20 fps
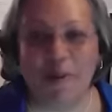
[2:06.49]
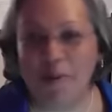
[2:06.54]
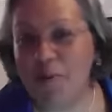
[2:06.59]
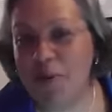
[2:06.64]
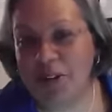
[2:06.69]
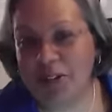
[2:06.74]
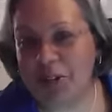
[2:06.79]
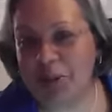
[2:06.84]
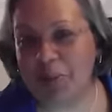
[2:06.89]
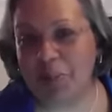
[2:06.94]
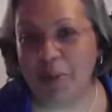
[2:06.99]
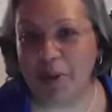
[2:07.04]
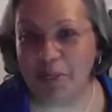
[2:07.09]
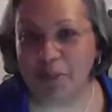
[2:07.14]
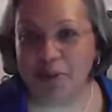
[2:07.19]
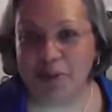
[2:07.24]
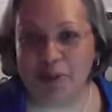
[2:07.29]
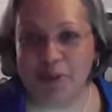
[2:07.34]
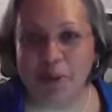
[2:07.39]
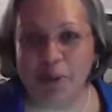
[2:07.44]
once a month
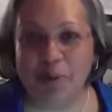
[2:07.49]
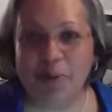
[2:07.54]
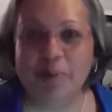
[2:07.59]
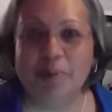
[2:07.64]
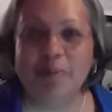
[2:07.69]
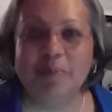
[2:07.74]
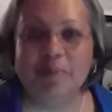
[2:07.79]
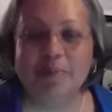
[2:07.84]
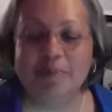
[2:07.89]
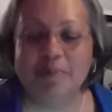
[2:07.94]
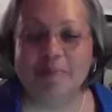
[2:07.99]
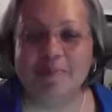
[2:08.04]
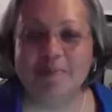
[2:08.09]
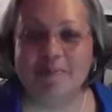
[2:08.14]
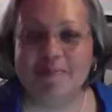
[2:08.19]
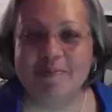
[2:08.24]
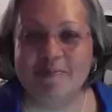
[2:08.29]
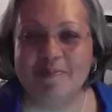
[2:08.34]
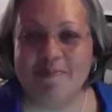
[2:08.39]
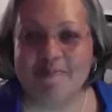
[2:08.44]
or so.
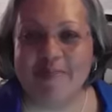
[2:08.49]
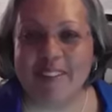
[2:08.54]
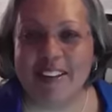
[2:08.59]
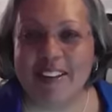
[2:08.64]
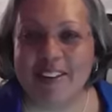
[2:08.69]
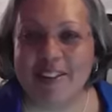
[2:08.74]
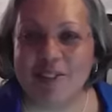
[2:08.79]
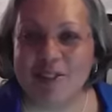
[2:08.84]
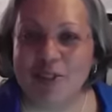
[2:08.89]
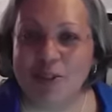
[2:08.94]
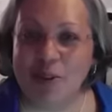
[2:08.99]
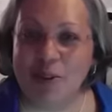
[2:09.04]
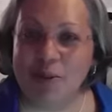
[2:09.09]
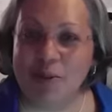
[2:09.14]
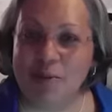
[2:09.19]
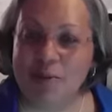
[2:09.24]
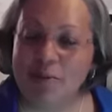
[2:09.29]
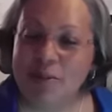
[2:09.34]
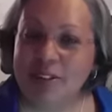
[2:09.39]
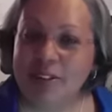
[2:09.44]

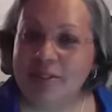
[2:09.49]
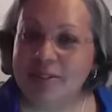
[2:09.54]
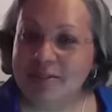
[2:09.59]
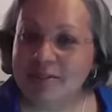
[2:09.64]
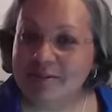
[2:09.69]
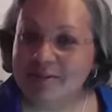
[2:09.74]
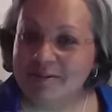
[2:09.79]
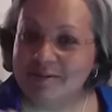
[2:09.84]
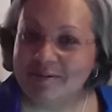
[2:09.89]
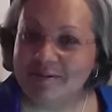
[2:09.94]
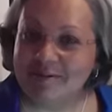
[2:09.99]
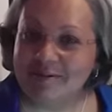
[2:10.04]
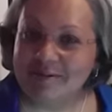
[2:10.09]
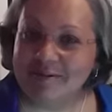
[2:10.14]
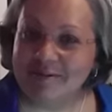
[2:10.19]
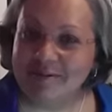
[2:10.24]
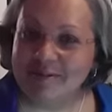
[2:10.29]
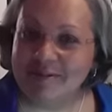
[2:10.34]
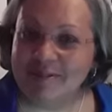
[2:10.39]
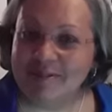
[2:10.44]
So
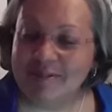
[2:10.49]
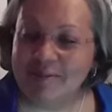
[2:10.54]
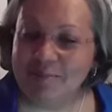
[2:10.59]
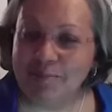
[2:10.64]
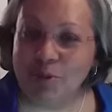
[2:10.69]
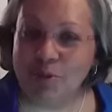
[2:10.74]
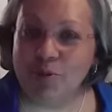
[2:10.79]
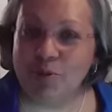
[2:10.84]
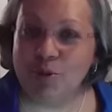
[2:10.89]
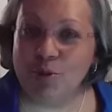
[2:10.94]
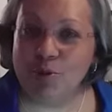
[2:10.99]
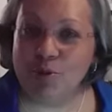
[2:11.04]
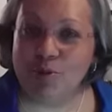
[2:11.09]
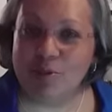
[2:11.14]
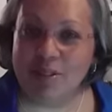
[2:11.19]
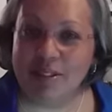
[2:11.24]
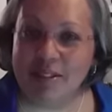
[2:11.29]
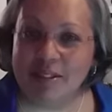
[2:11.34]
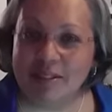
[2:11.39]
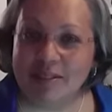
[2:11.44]

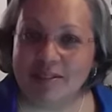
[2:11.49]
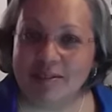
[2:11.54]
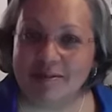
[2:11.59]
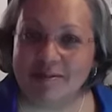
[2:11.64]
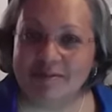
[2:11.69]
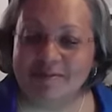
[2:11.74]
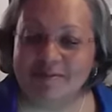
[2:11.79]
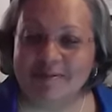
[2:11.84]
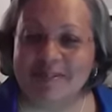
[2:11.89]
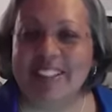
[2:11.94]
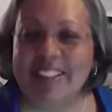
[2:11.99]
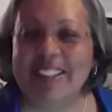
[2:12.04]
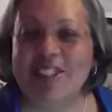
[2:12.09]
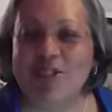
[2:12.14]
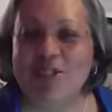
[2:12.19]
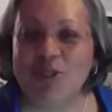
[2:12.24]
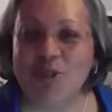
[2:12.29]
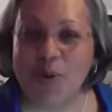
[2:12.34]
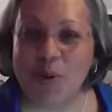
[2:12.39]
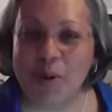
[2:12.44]
peruse,
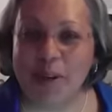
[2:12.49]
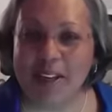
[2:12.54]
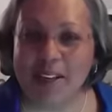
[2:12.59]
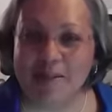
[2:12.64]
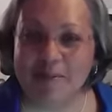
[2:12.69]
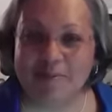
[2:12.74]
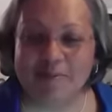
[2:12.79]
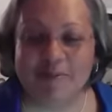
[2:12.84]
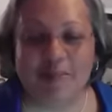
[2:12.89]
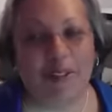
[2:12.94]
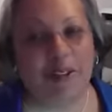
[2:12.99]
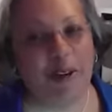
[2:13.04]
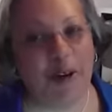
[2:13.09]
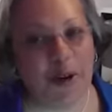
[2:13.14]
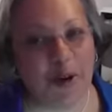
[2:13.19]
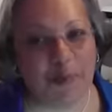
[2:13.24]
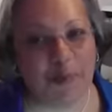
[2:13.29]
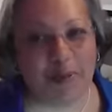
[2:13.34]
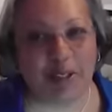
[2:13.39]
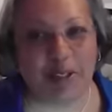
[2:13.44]
enjoy.
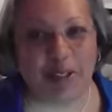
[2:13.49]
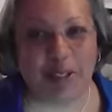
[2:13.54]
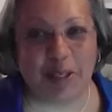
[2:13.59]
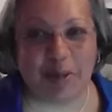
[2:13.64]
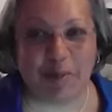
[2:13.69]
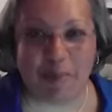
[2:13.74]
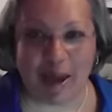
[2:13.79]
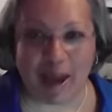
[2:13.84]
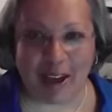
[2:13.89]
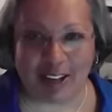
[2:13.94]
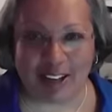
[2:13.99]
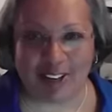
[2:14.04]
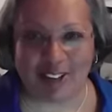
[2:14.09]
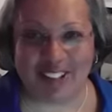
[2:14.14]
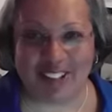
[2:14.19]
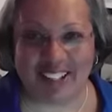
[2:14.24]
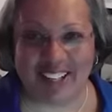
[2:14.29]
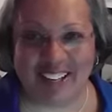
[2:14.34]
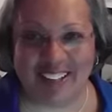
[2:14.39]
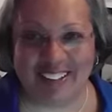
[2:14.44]
Hope to see you back here
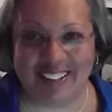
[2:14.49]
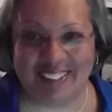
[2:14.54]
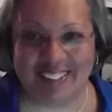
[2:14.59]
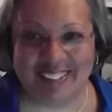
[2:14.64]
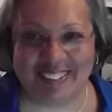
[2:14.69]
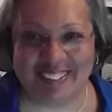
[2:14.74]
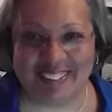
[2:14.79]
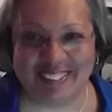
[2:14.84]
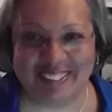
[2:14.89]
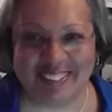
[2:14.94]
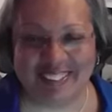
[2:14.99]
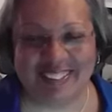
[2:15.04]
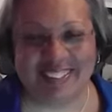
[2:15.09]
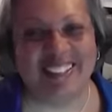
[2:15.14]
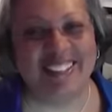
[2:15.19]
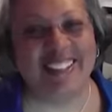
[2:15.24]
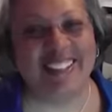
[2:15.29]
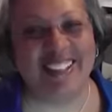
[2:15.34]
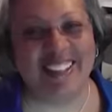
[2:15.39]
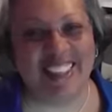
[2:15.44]
again.
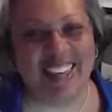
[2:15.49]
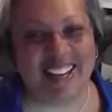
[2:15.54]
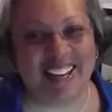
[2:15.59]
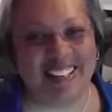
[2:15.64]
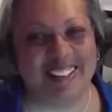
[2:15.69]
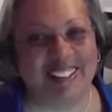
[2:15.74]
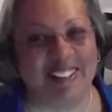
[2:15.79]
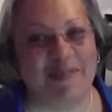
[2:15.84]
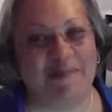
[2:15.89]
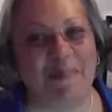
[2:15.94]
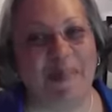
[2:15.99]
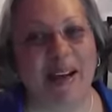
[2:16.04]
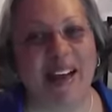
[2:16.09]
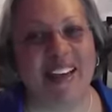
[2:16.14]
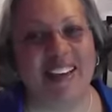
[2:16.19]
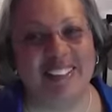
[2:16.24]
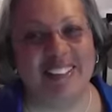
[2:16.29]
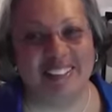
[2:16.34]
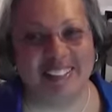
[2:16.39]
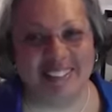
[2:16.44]
Thanks and bye.